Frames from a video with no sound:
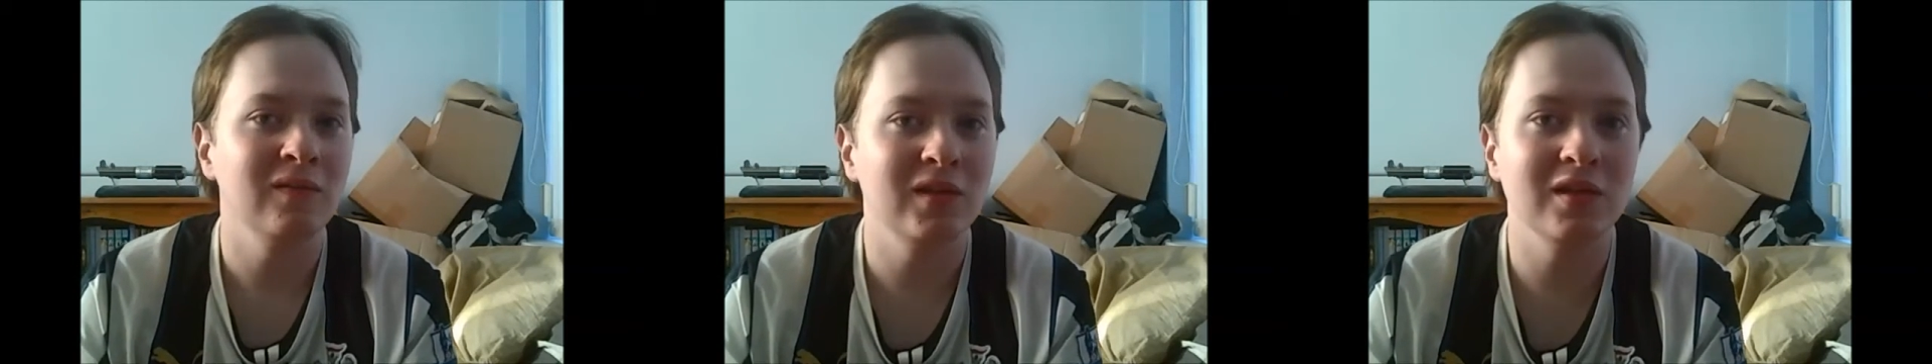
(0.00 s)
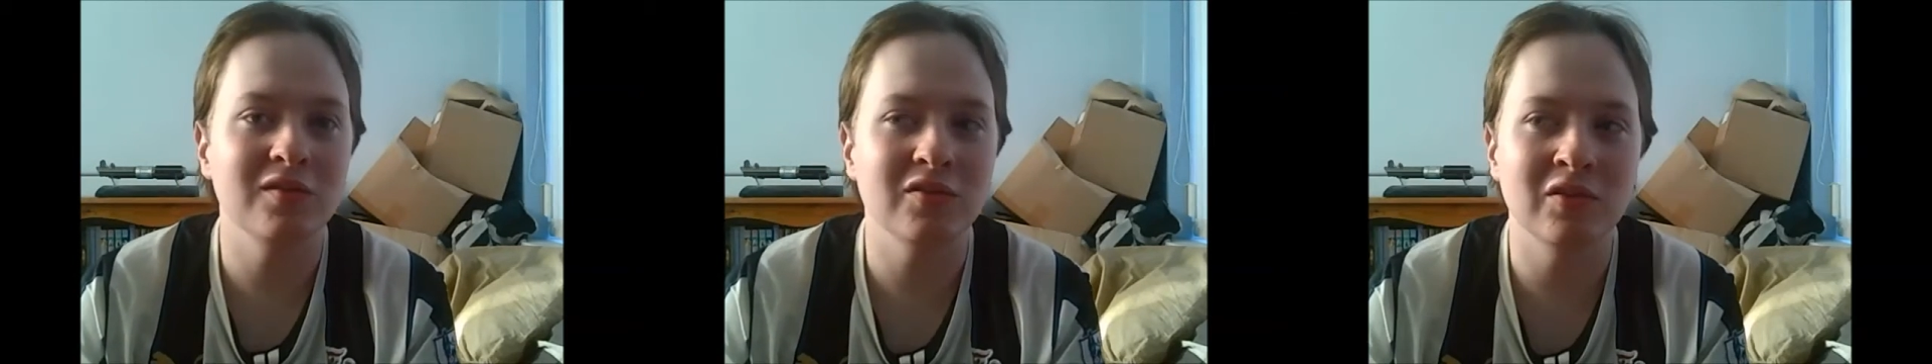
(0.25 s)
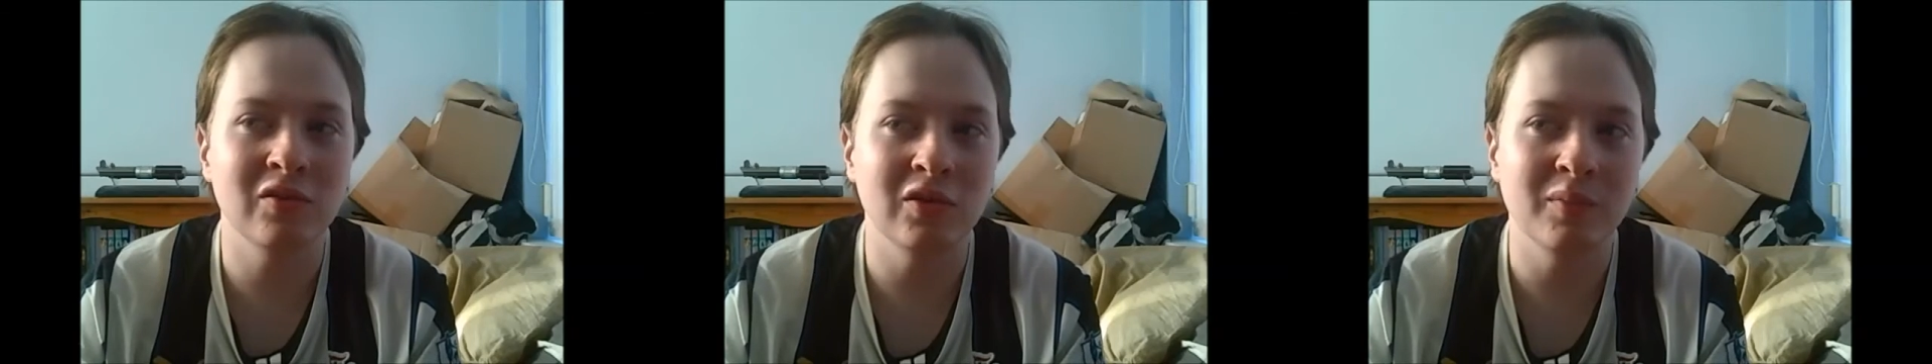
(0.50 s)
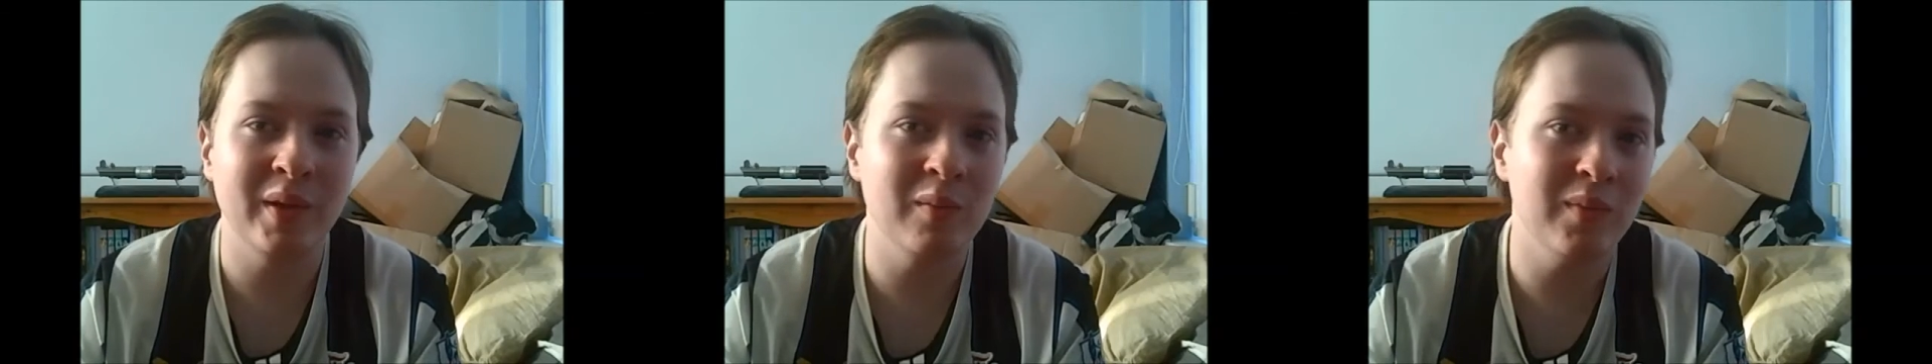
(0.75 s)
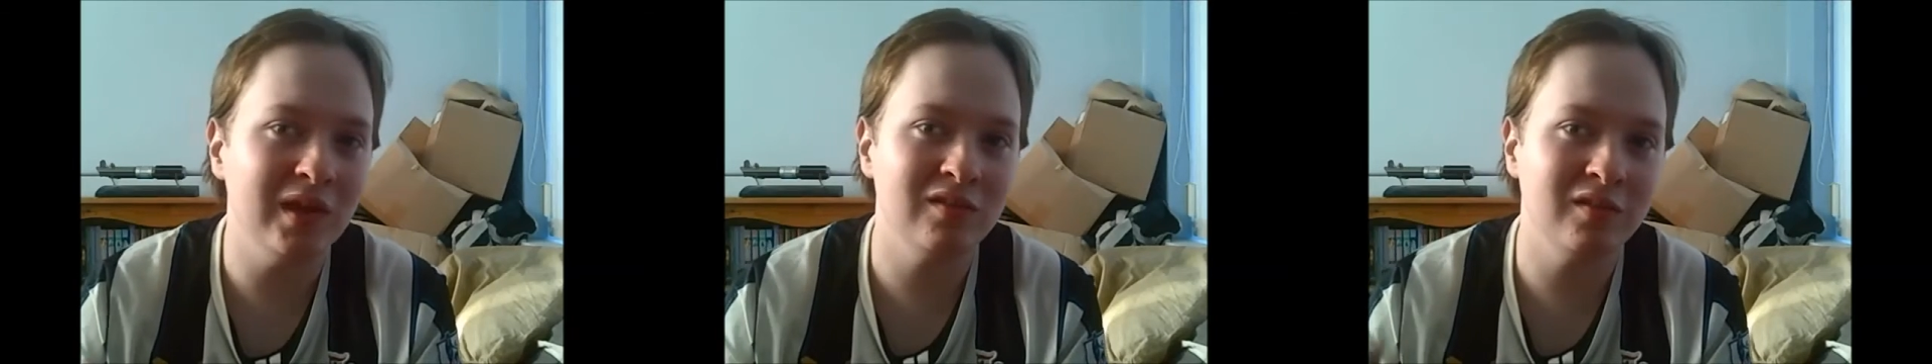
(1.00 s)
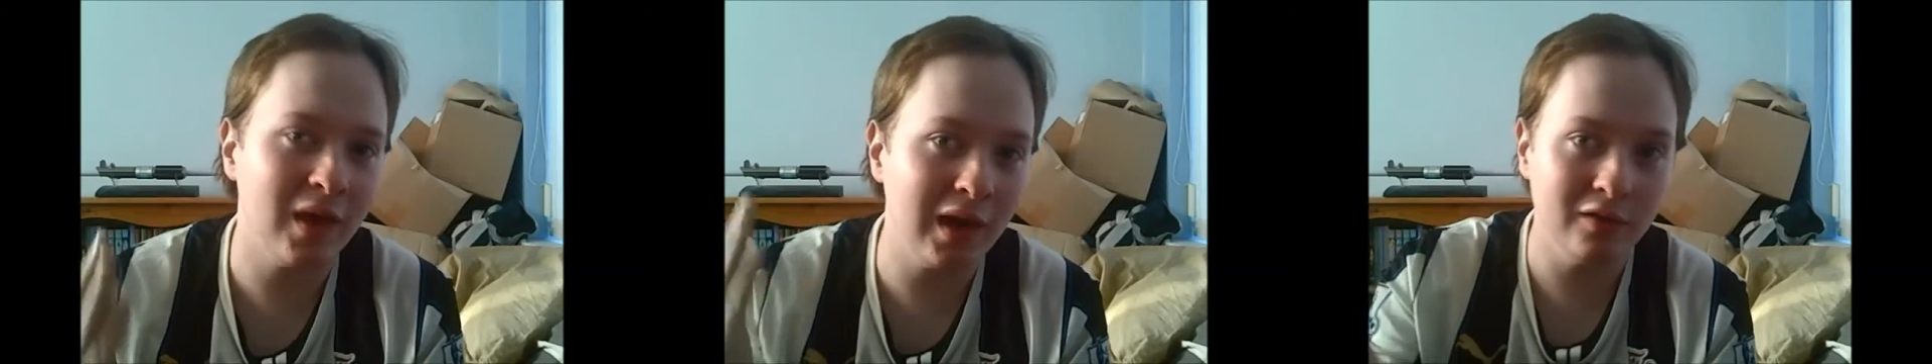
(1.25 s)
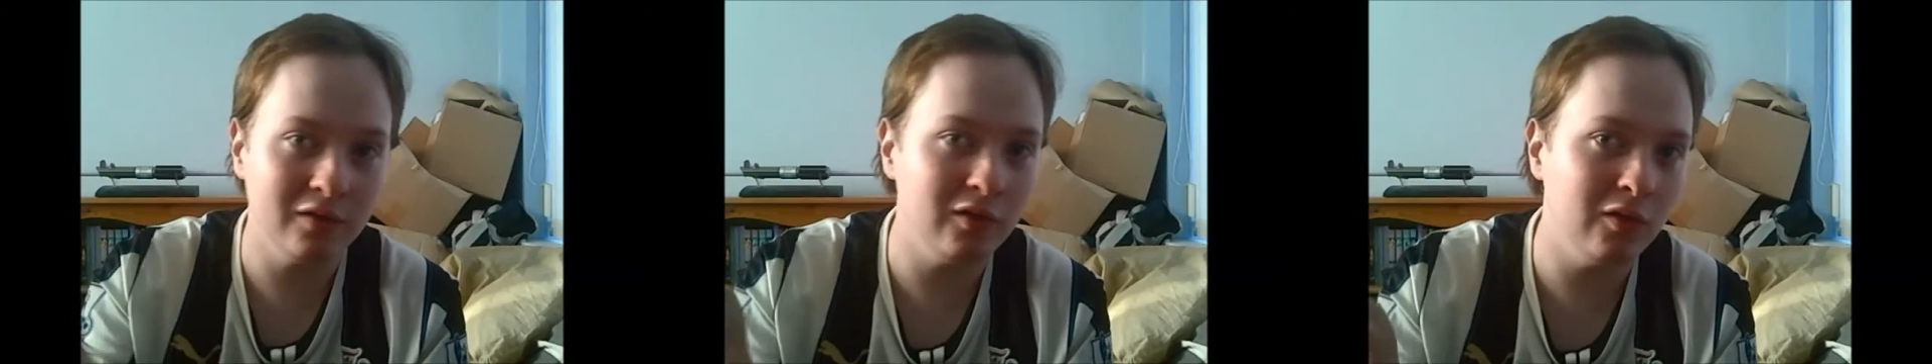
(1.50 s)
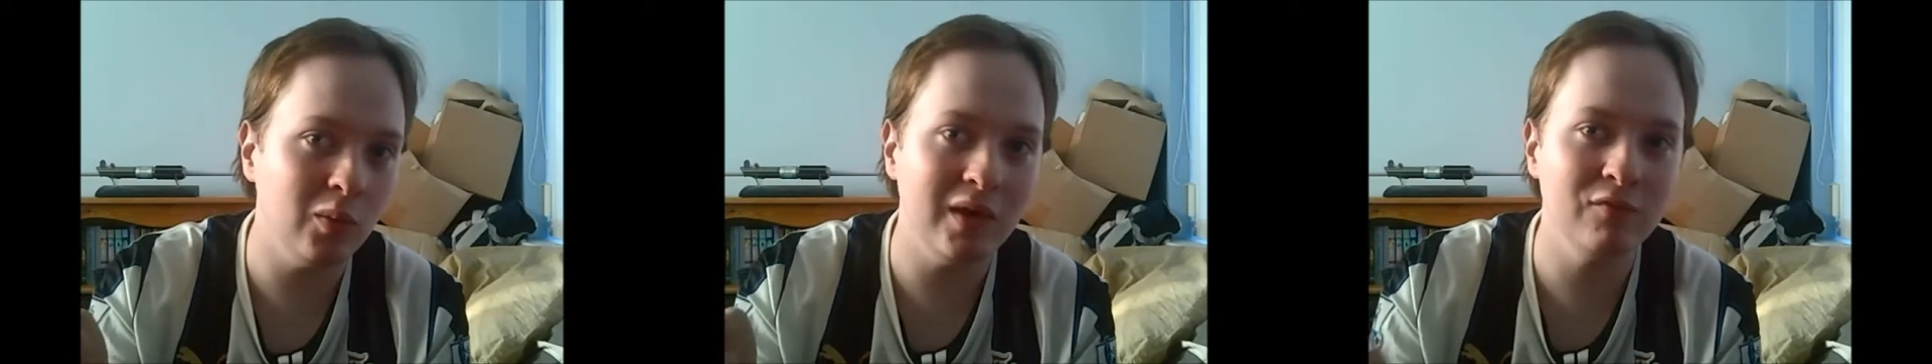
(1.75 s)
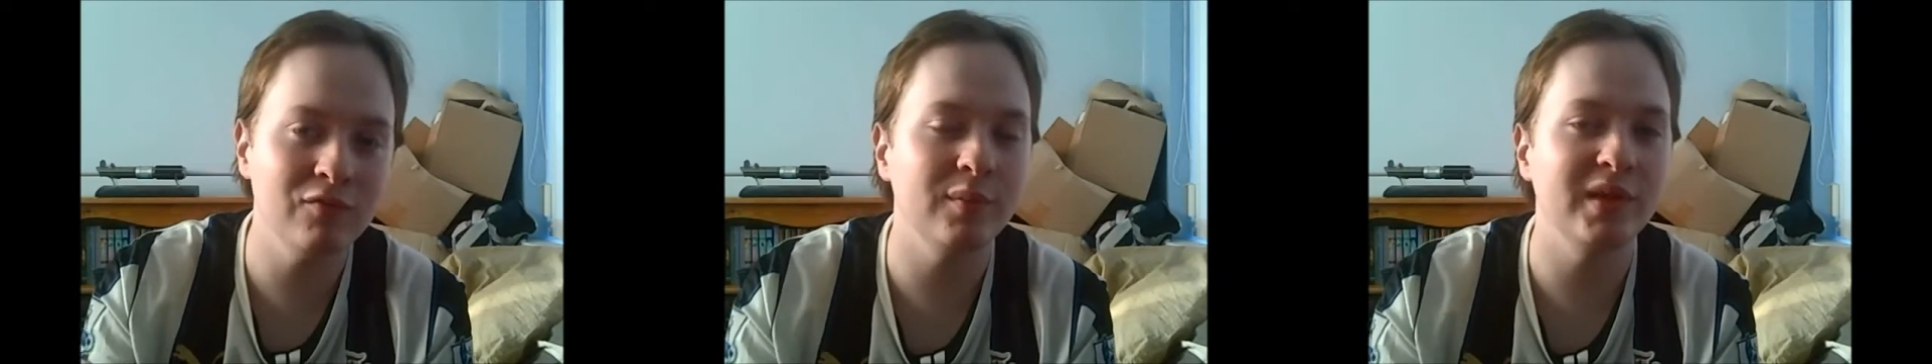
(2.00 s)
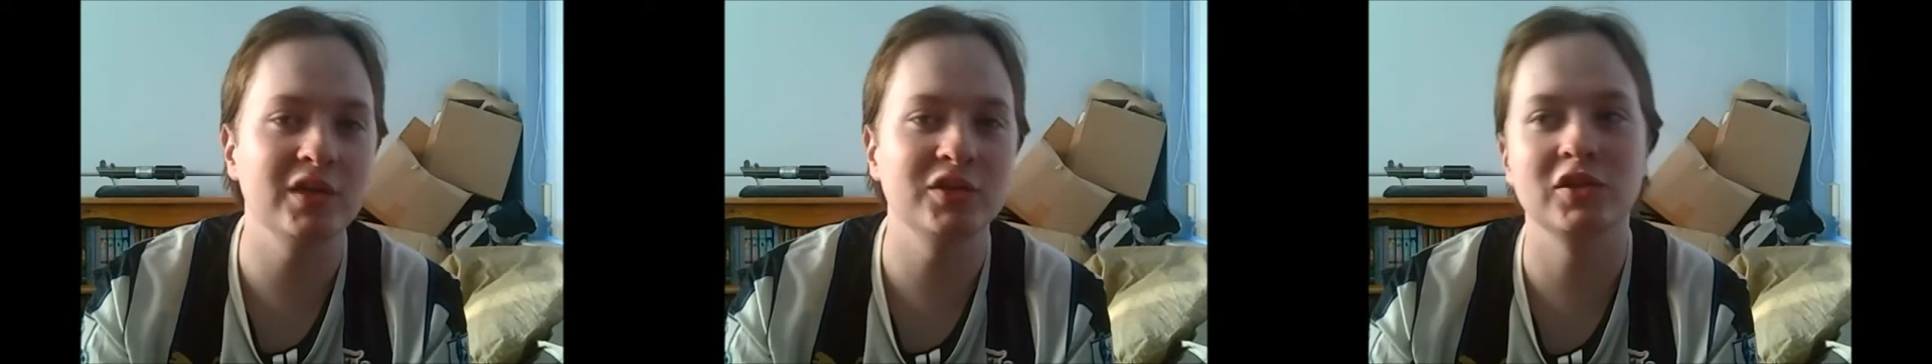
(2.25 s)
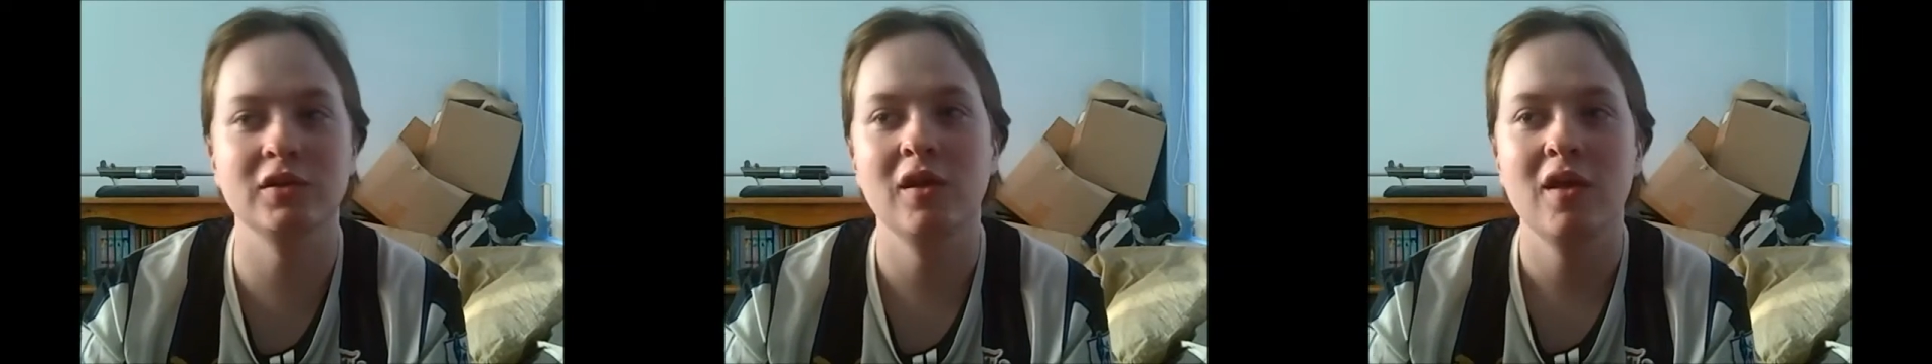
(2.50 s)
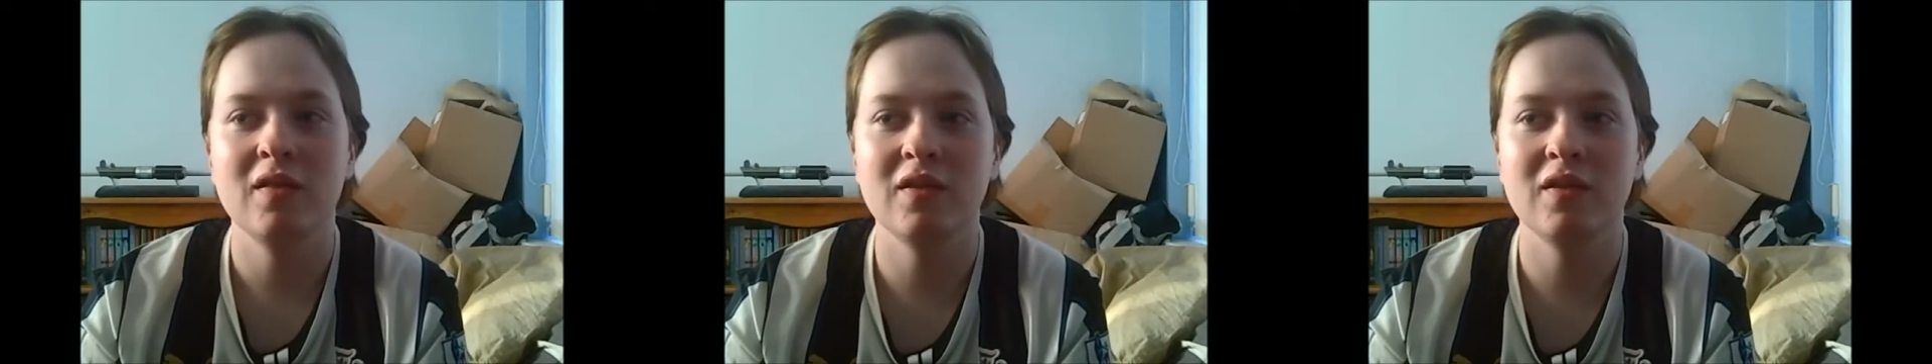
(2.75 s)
This isn't going to be me telling you information.